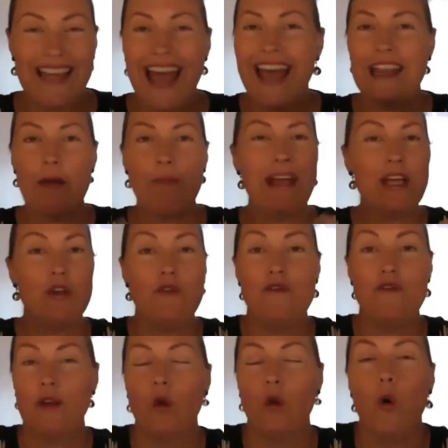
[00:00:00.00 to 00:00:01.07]
that make you
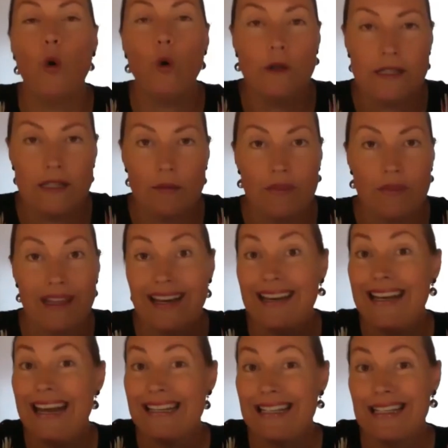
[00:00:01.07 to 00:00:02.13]
feel awesome, that are
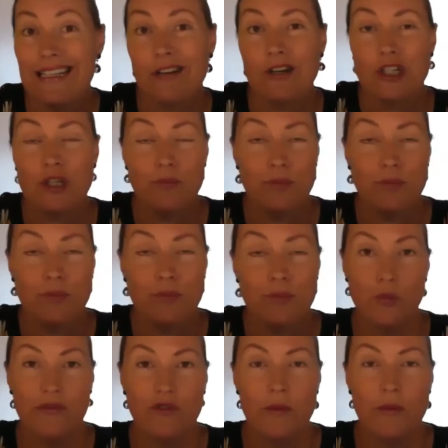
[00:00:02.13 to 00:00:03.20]
necessary to boost
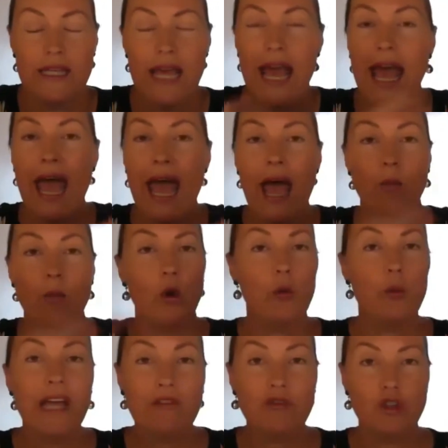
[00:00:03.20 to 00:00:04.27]
your performance. What do
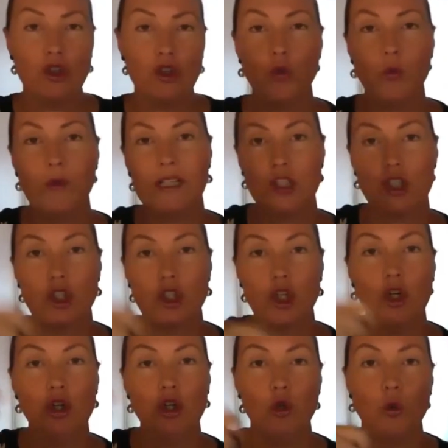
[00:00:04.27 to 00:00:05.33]
we have to do? We have to show
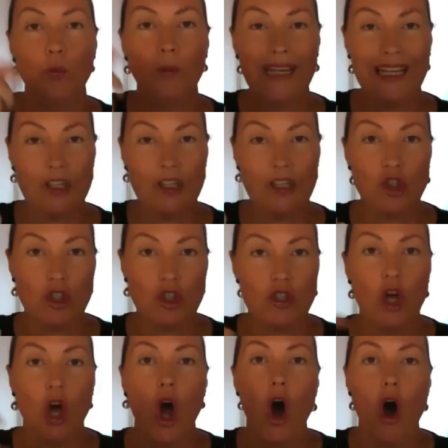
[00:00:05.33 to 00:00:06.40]
you pictures
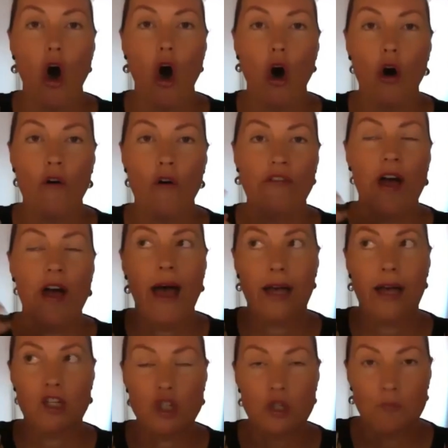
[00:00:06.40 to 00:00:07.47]
of a
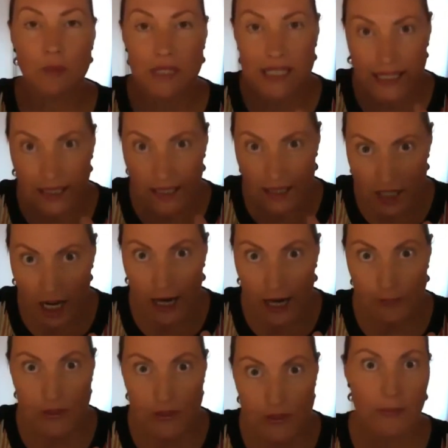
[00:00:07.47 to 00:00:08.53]
particular type of
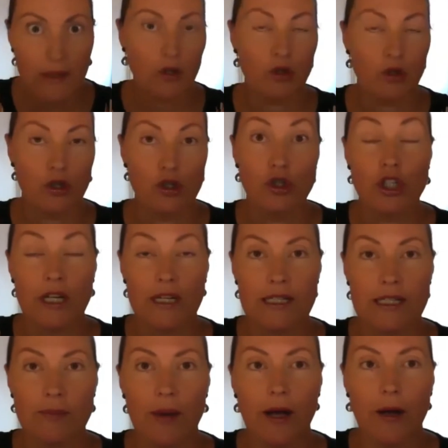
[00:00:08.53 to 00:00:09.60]
smile called a Duchenne
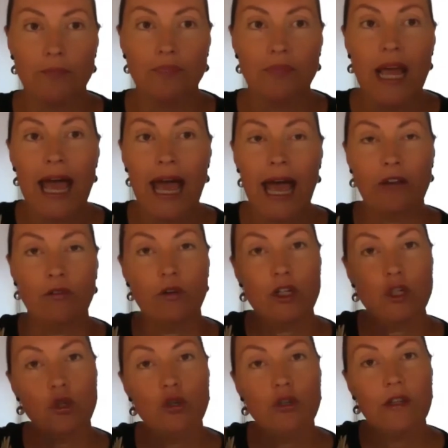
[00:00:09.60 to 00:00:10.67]
smile. And if we
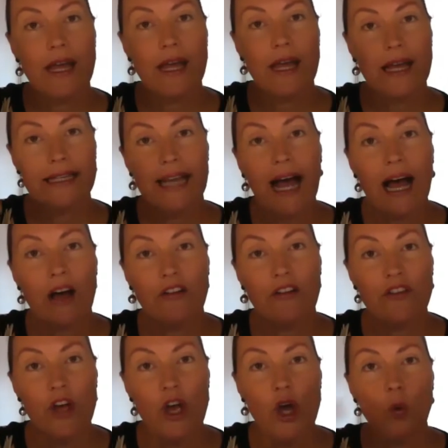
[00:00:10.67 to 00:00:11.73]
do that enough,
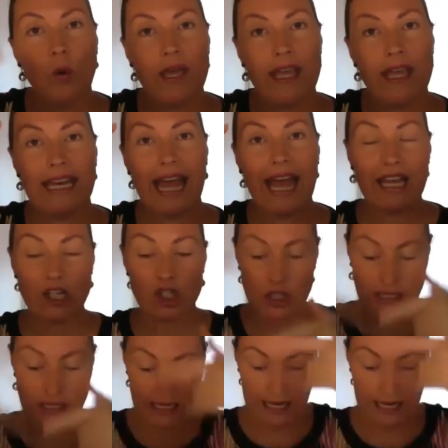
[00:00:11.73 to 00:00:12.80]
we can
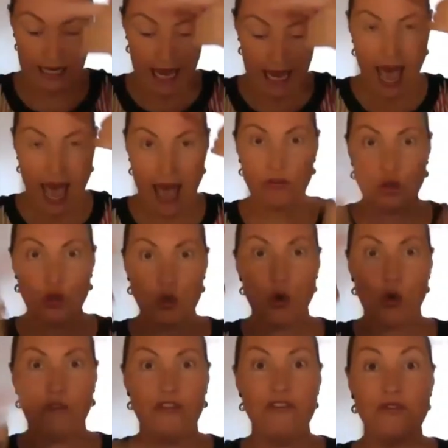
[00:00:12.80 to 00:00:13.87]
actually have
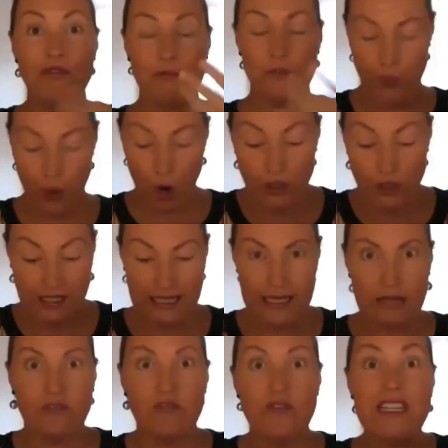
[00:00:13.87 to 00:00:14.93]
your
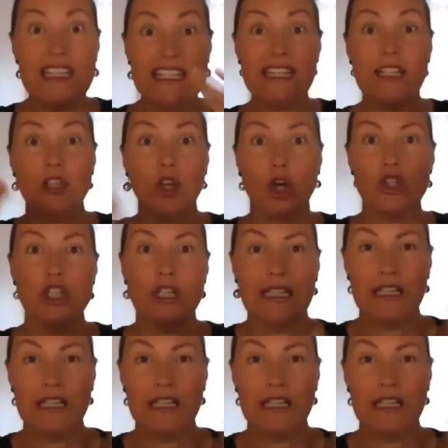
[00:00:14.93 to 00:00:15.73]
body physiologically